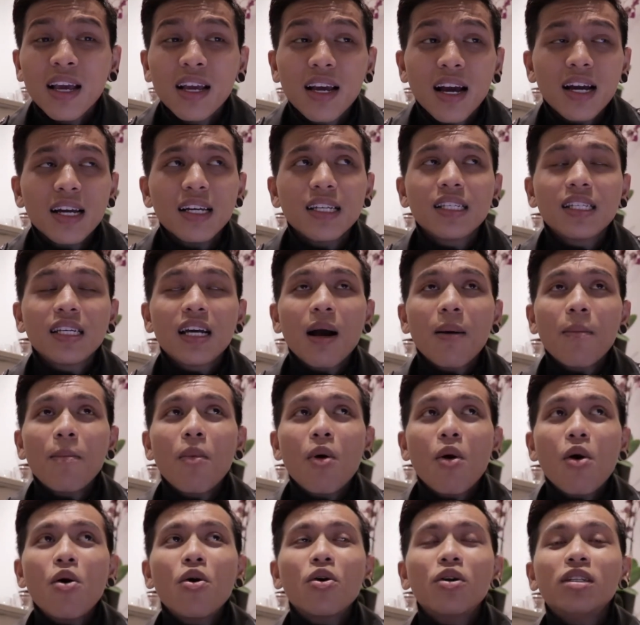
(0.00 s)
Guys, come
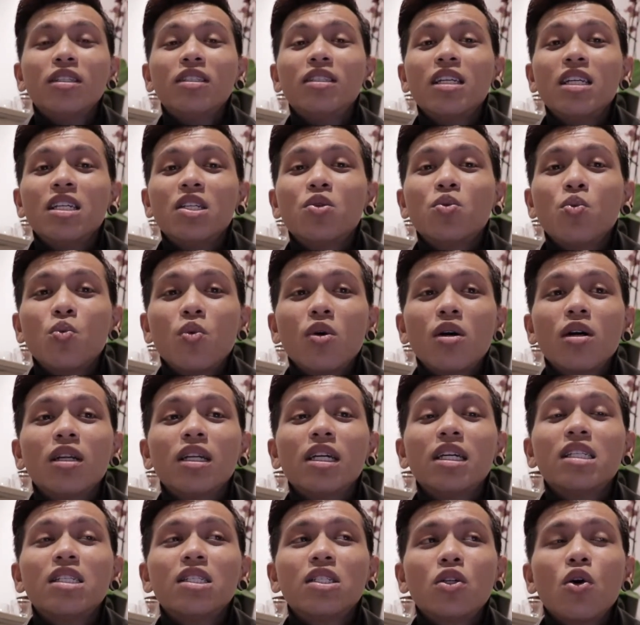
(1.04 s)
on, this world
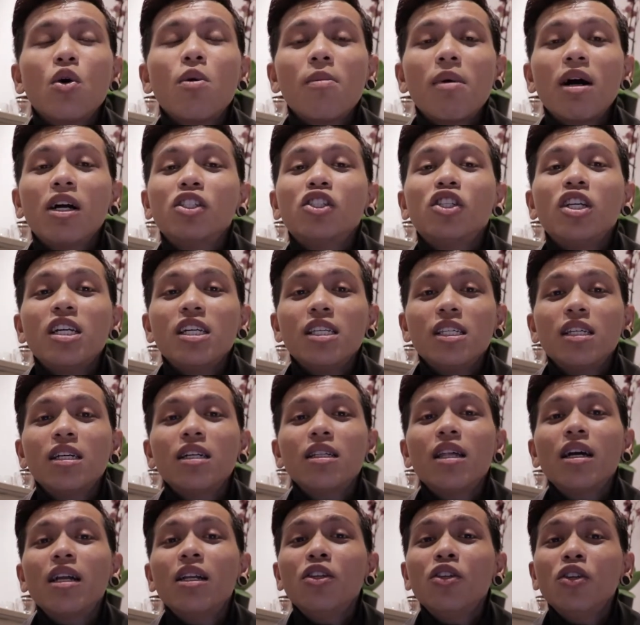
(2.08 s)
is so much easier
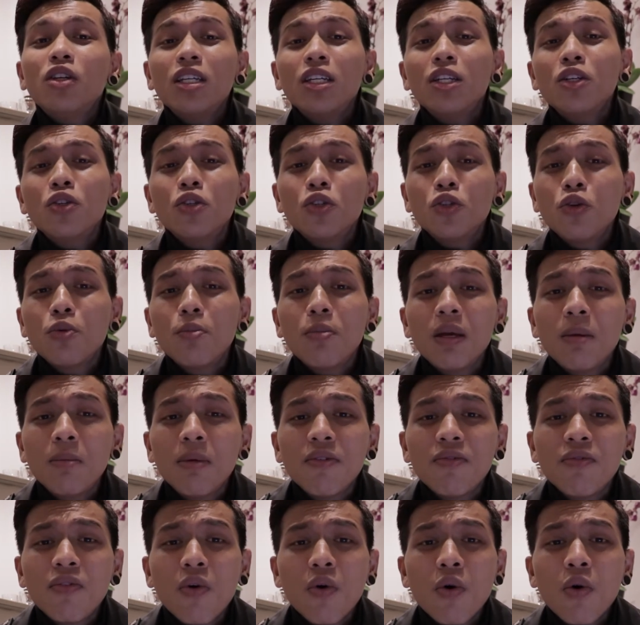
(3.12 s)
than it used to be
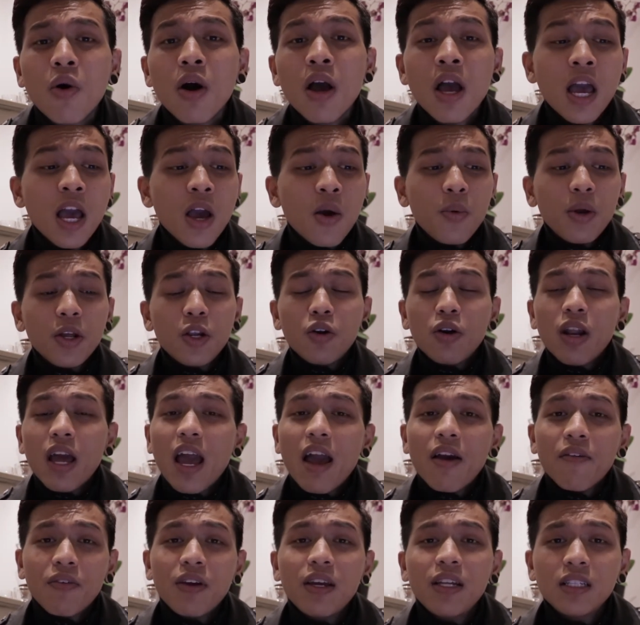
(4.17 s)
before. We don't
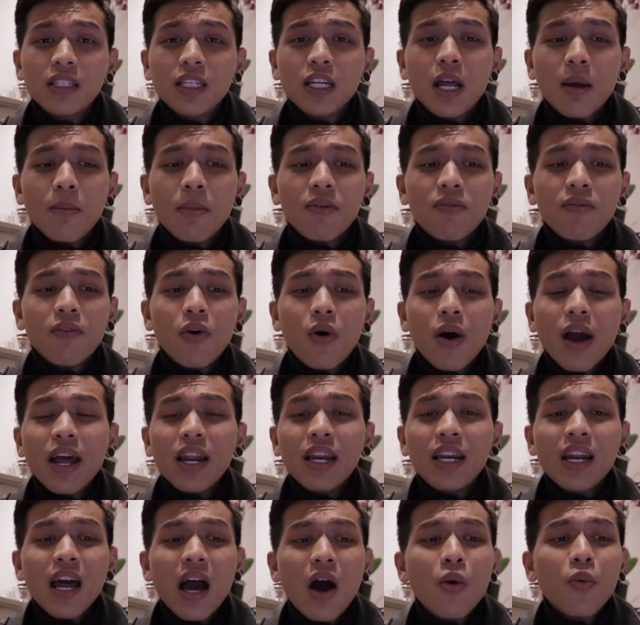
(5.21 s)
have internet before,
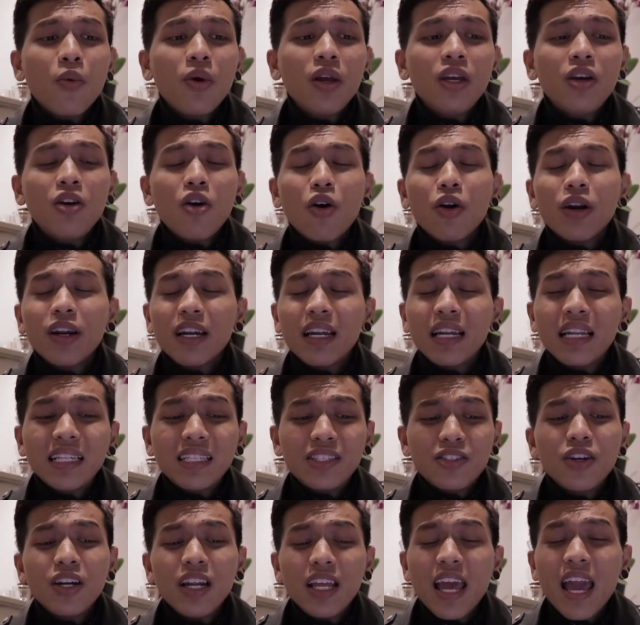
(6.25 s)
and now we got
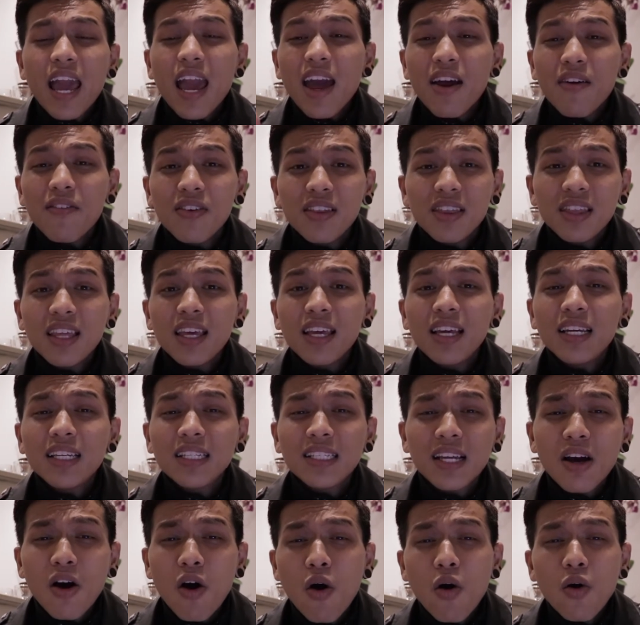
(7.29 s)
literally everything
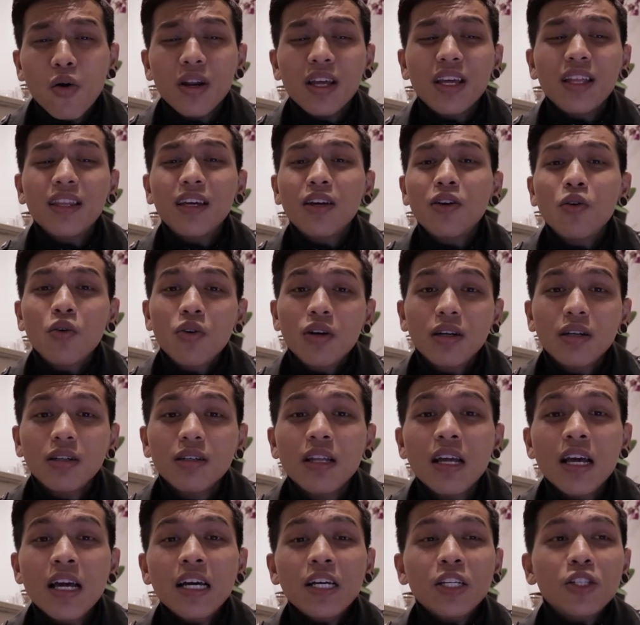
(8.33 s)
is all in the Google.
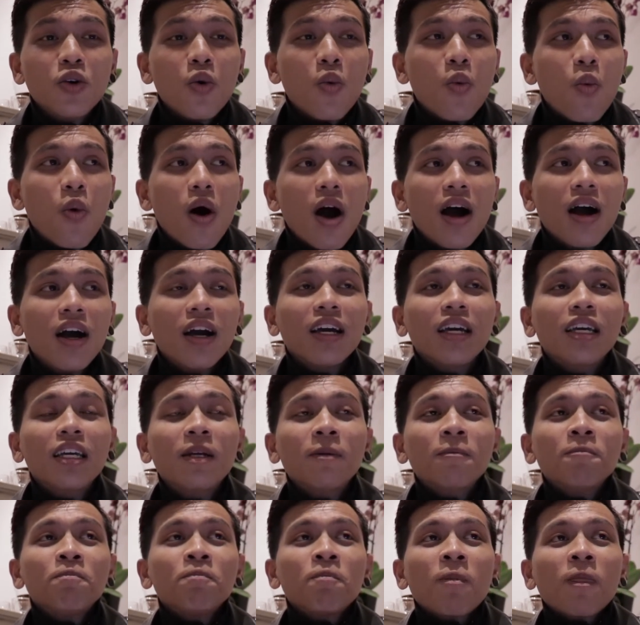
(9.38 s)
So why
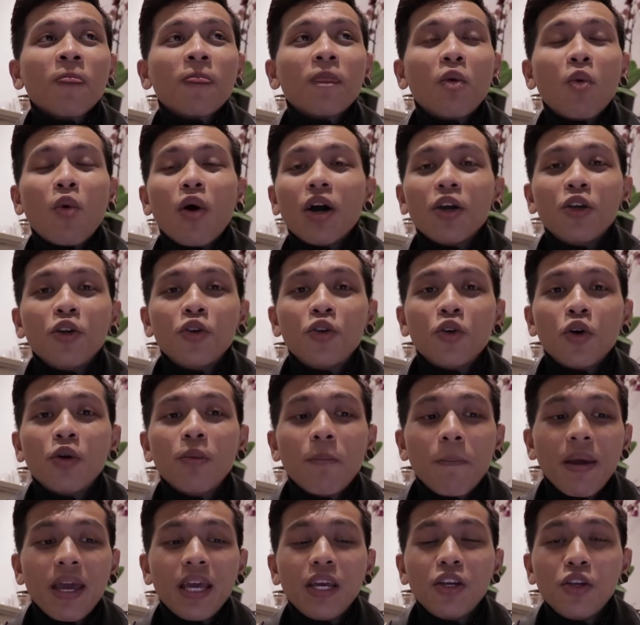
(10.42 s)
you
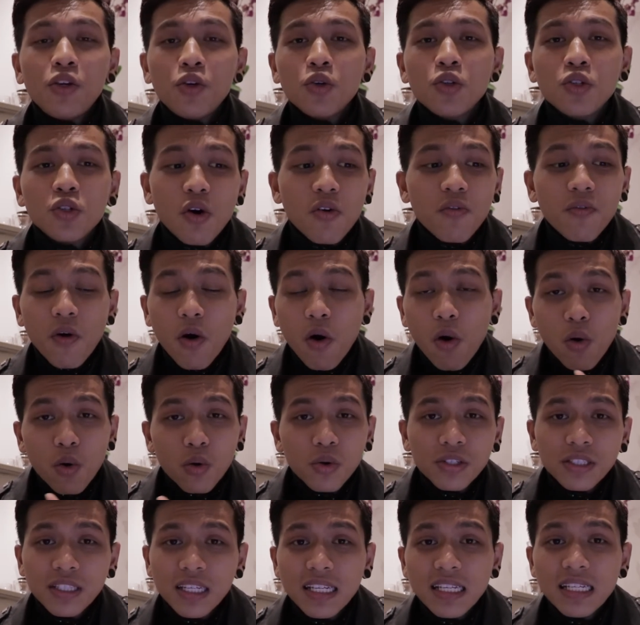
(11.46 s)
don't make use of
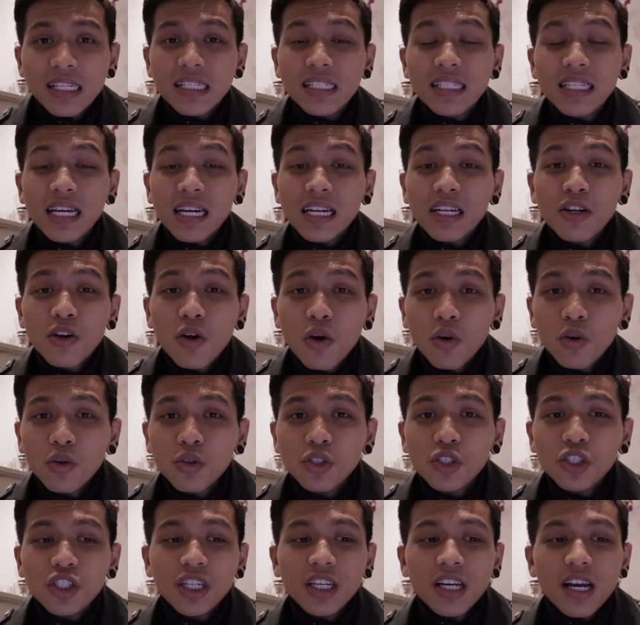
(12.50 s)
all this
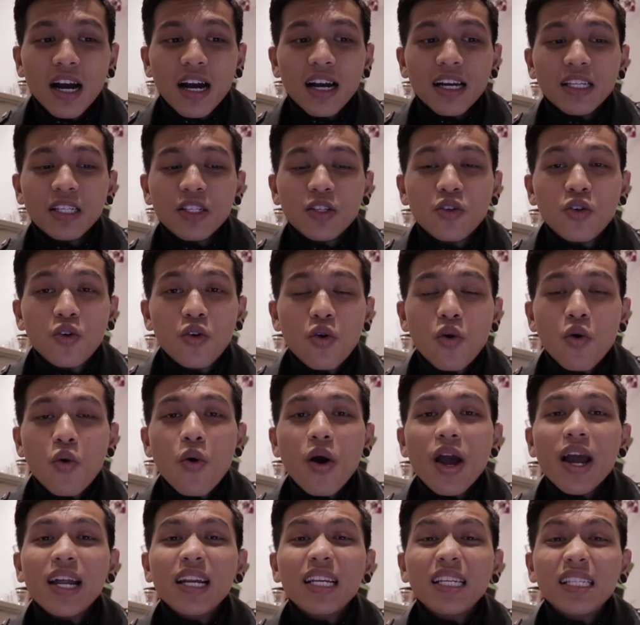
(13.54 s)
technology, guys? Go
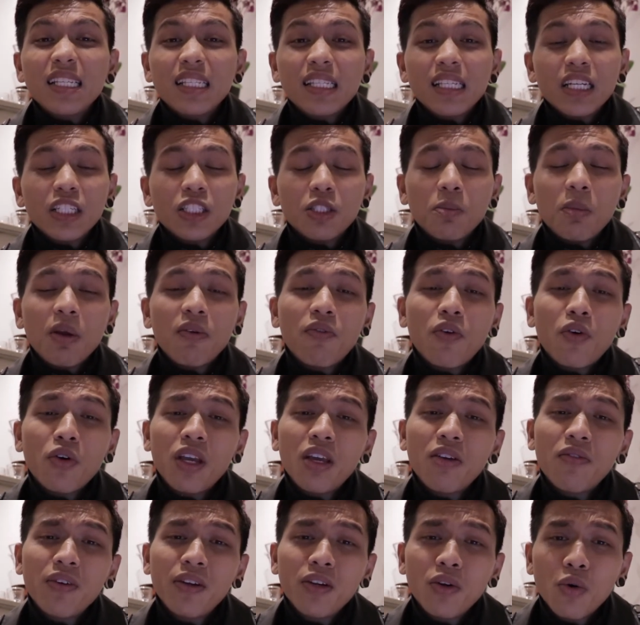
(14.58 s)
and search before you
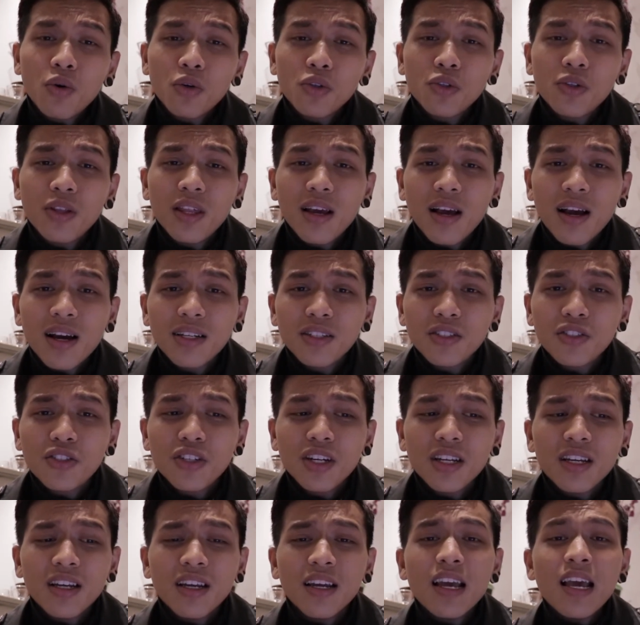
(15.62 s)
even go to the
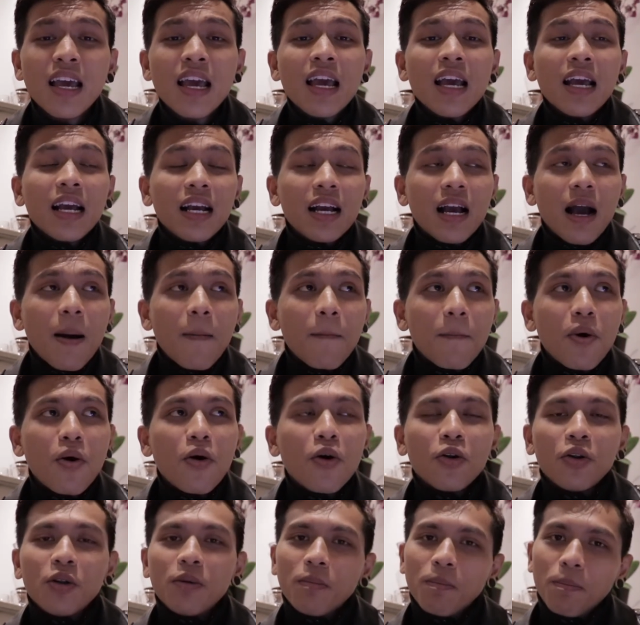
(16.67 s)
country. Come
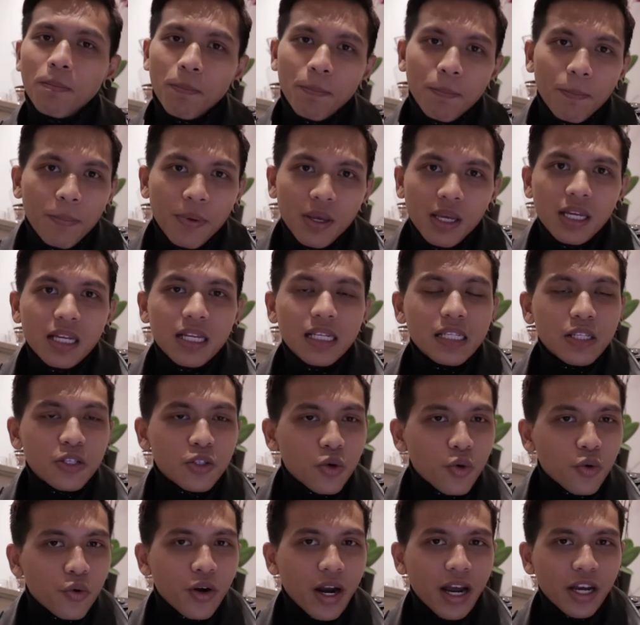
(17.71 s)
on, be
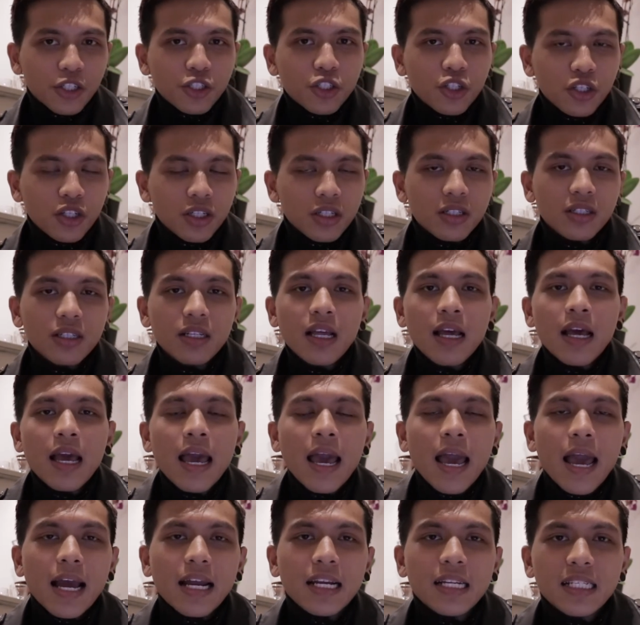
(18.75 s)
so rational.
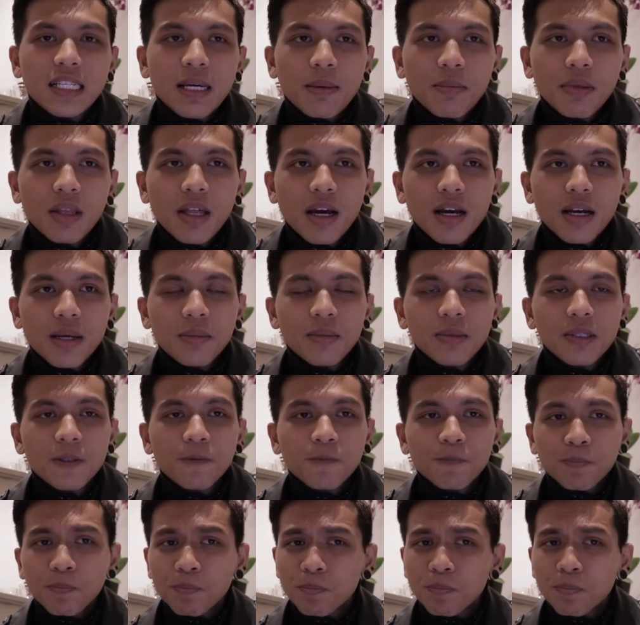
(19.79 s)
And sometimes